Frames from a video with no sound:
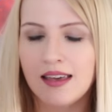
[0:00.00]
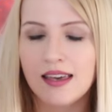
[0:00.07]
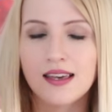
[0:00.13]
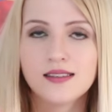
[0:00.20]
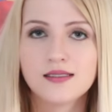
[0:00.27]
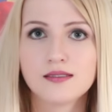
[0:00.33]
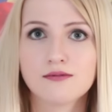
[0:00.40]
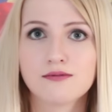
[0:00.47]

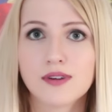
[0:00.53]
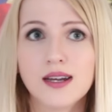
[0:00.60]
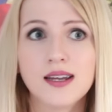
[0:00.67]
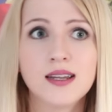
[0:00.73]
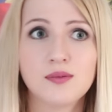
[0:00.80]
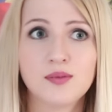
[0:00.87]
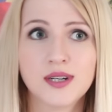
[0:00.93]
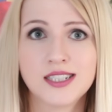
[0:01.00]
It's
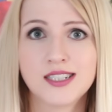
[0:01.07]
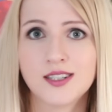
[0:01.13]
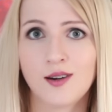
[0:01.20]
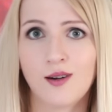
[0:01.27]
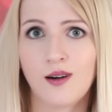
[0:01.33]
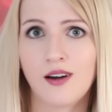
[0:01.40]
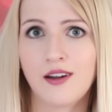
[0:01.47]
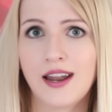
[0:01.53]
really pretty
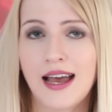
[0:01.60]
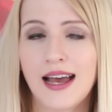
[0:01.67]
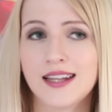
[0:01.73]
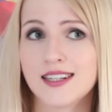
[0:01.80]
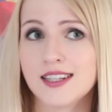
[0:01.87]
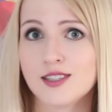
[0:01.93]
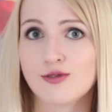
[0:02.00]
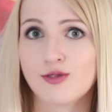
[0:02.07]
on
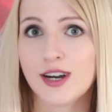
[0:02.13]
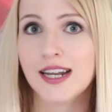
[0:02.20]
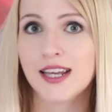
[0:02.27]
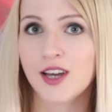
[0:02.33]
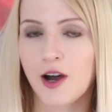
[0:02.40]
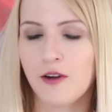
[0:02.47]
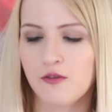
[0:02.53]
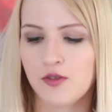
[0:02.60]
and it's really
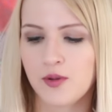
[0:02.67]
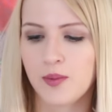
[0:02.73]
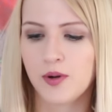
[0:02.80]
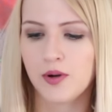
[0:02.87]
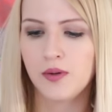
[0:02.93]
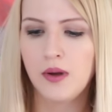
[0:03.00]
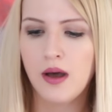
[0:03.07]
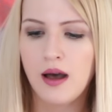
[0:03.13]

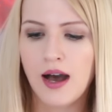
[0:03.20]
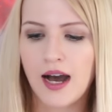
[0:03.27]
comfortable.